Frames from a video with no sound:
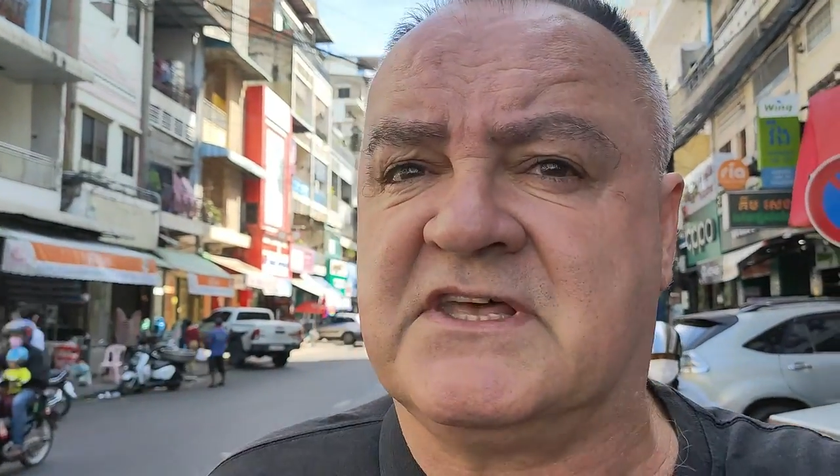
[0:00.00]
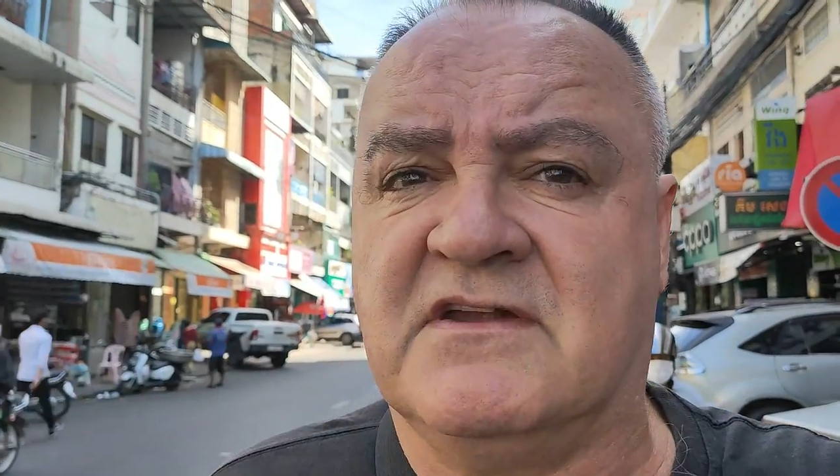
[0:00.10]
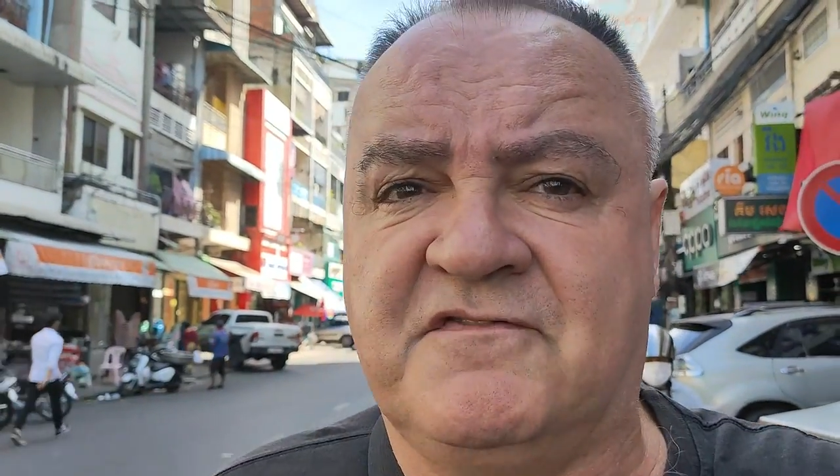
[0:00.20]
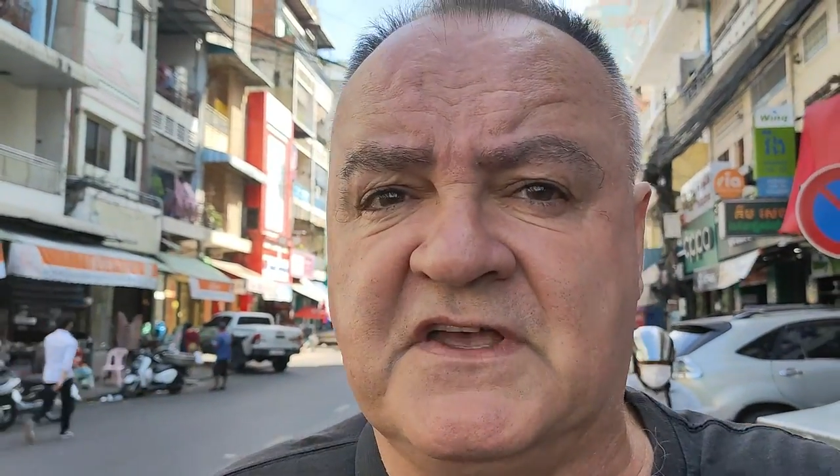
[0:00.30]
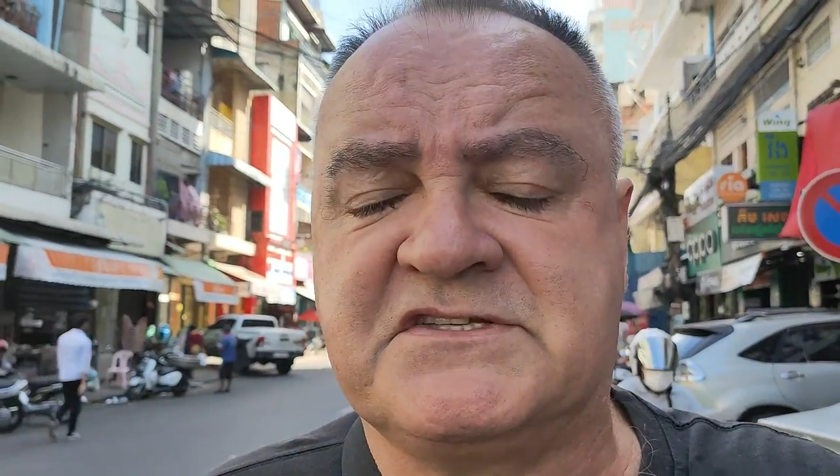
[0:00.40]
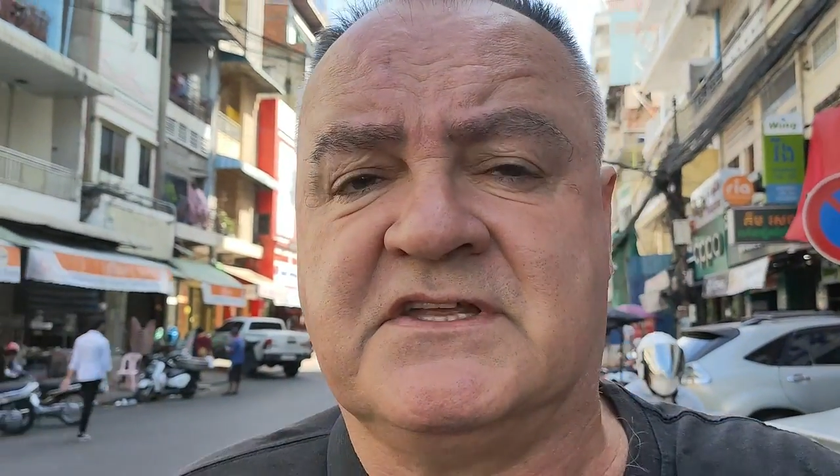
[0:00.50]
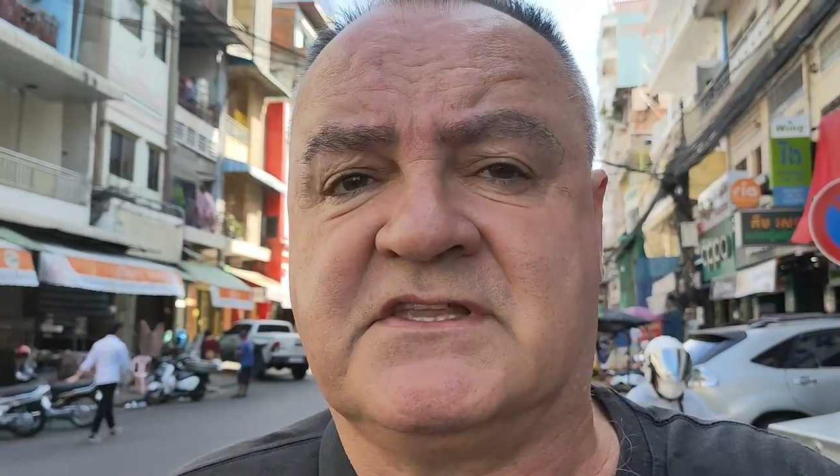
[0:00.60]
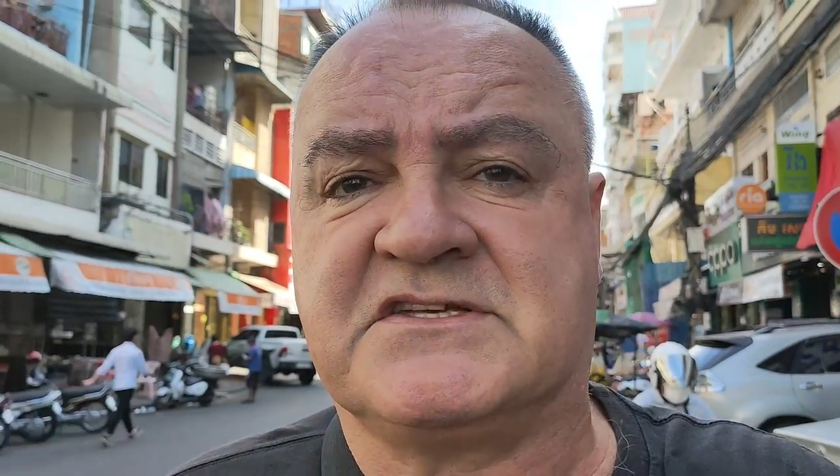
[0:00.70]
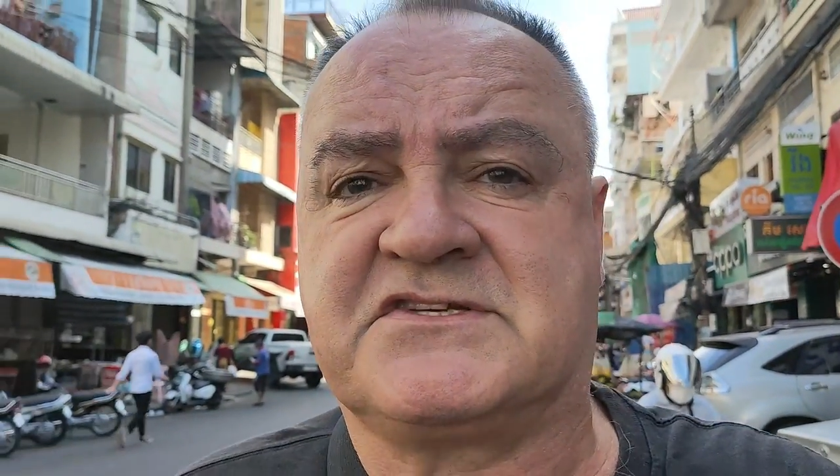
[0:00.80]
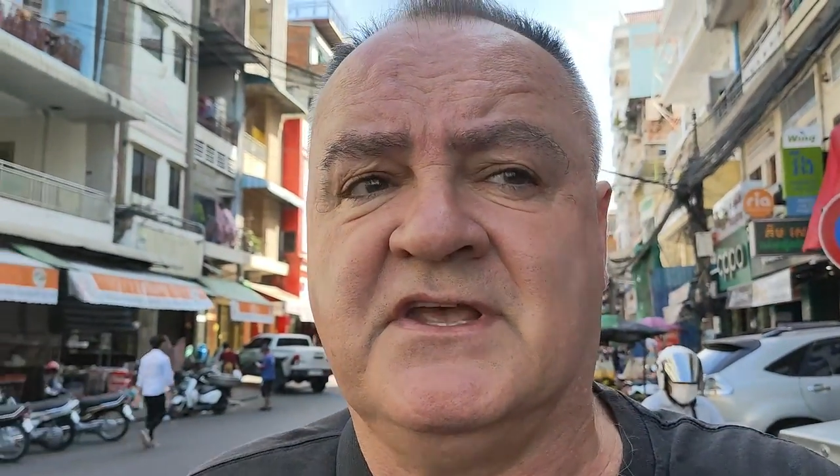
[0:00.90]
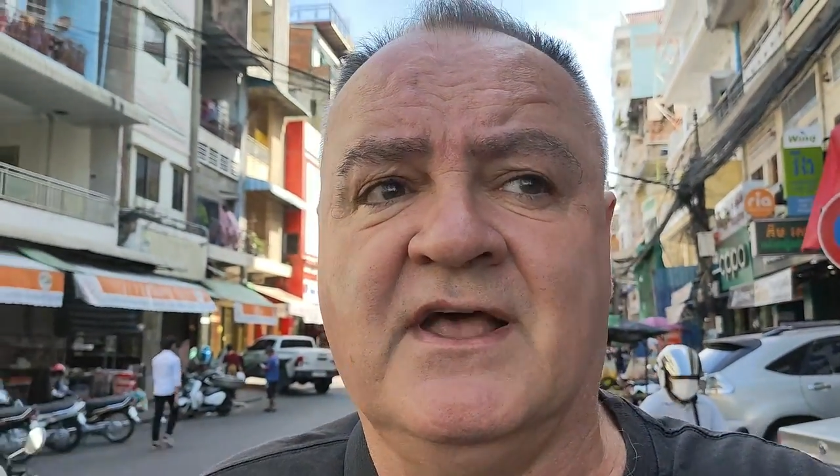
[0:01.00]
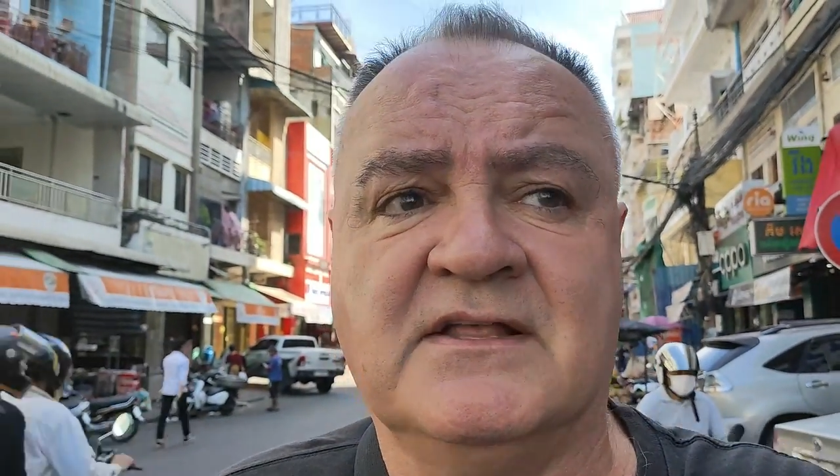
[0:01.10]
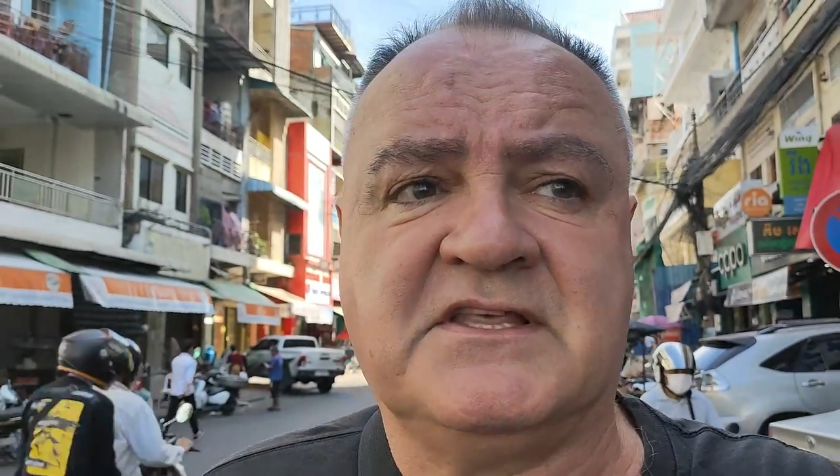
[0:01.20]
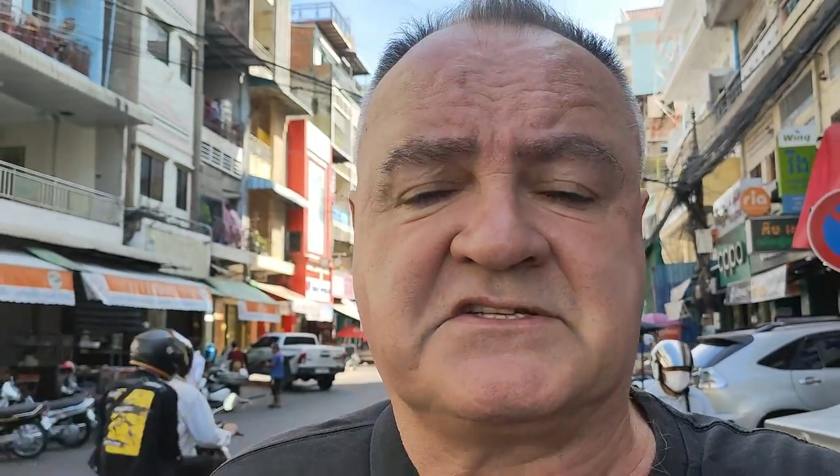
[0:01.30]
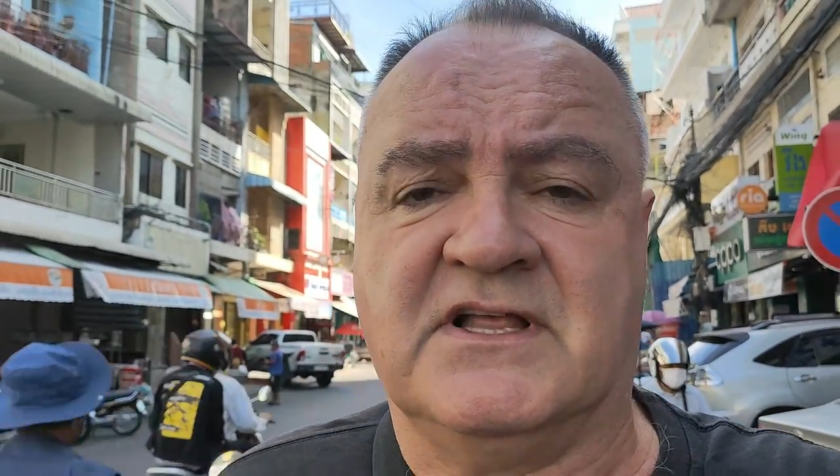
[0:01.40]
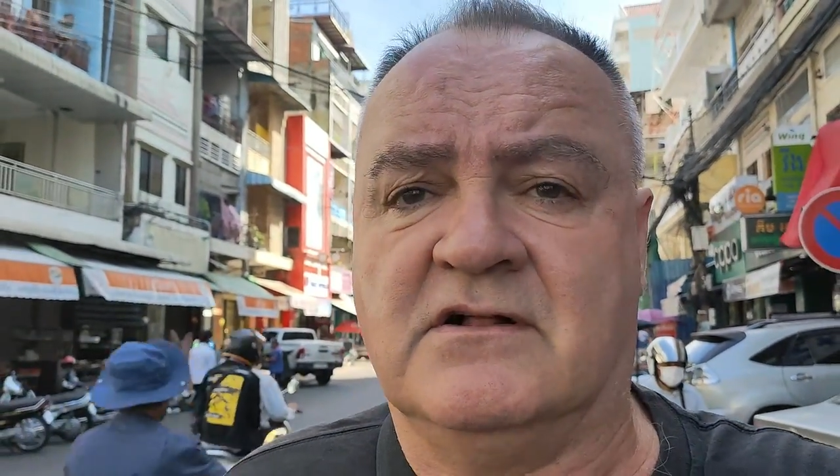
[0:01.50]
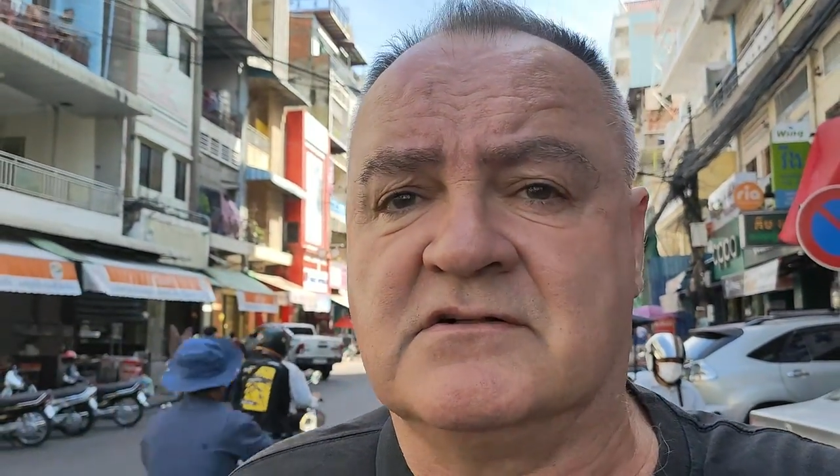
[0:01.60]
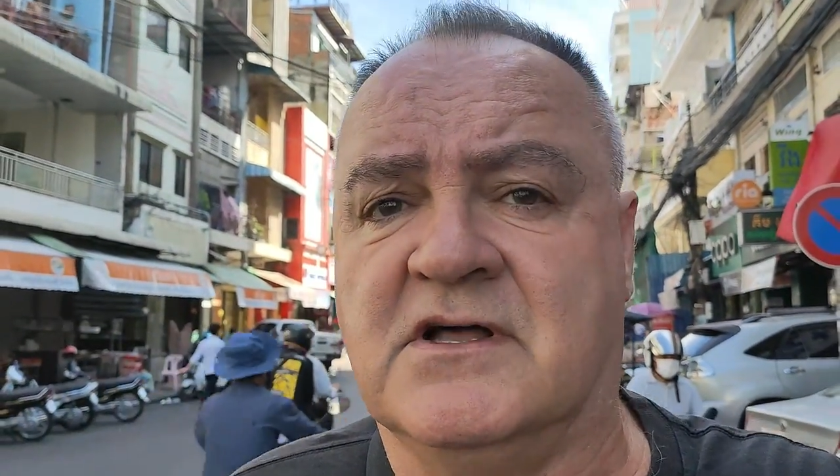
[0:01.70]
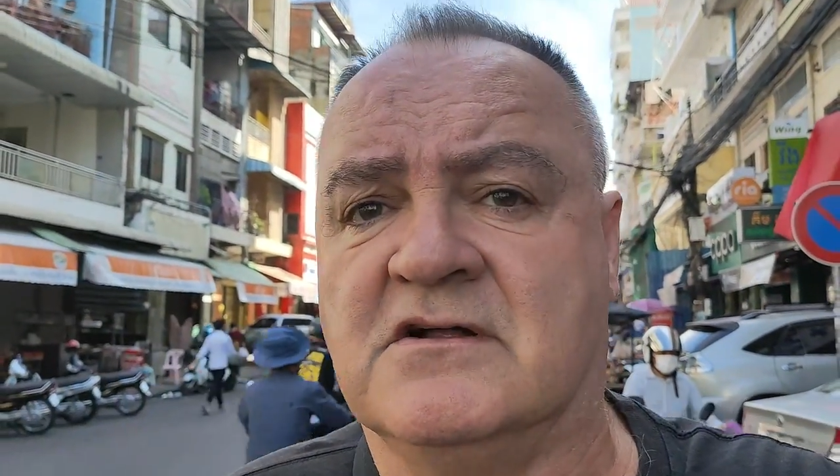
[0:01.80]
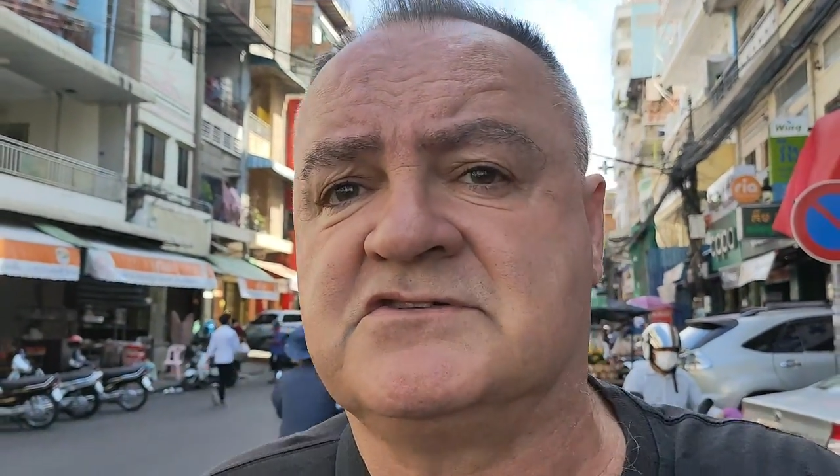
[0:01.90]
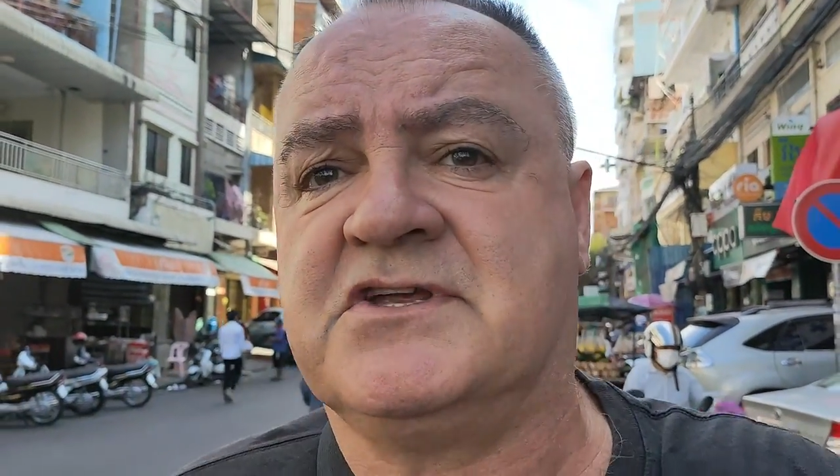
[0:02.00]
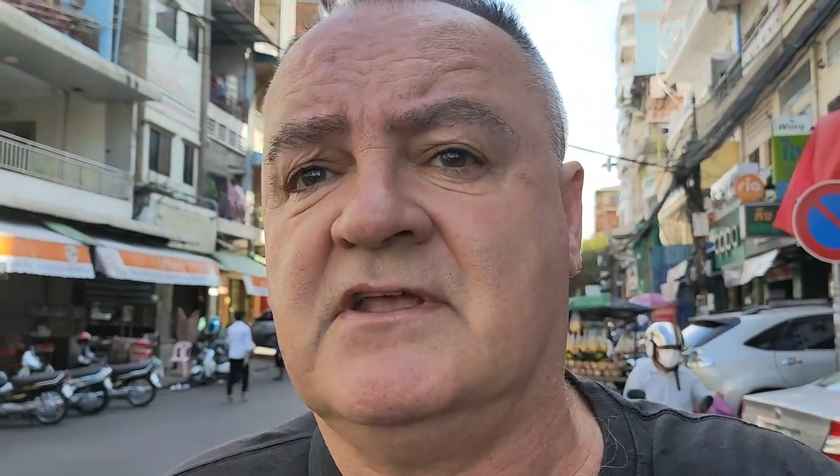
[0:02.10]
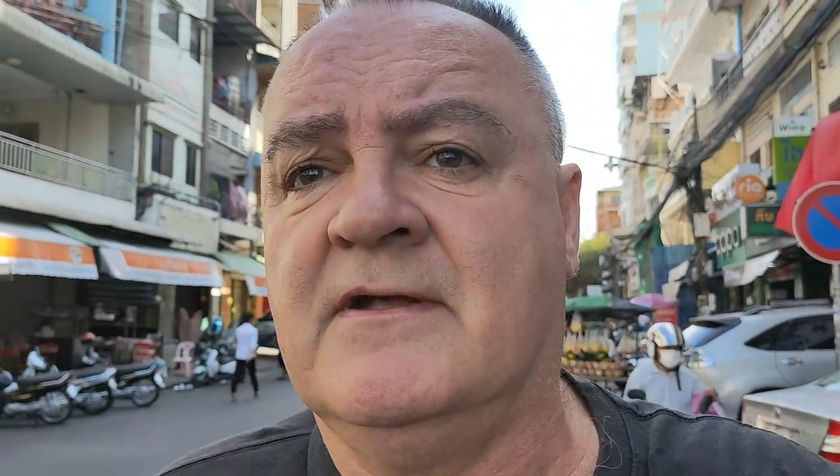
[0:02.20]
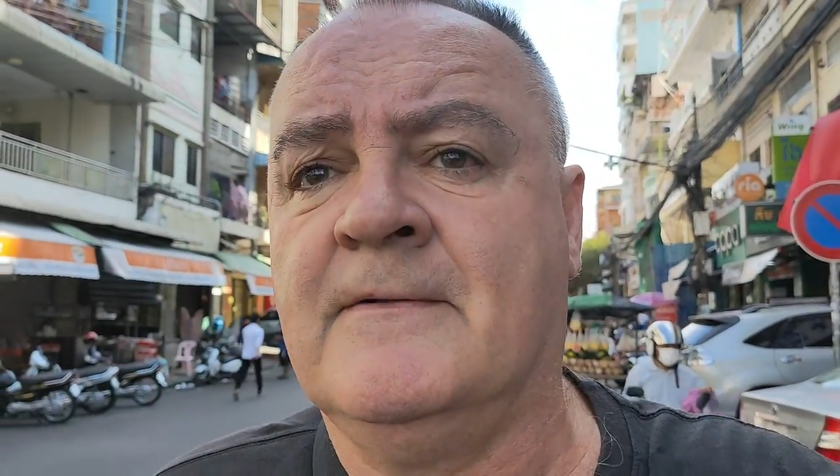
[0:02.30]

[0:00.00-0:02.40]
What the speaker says: that I've visited this little country.